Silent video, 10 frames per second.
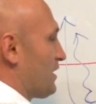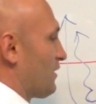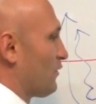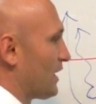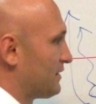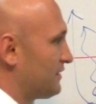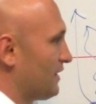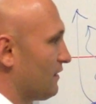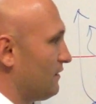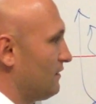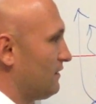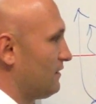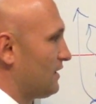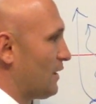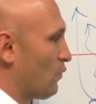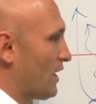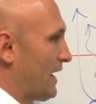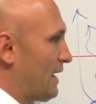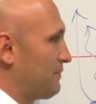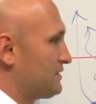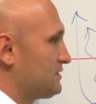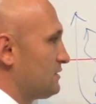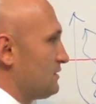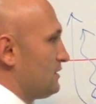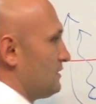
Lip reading: route right there. And what happens?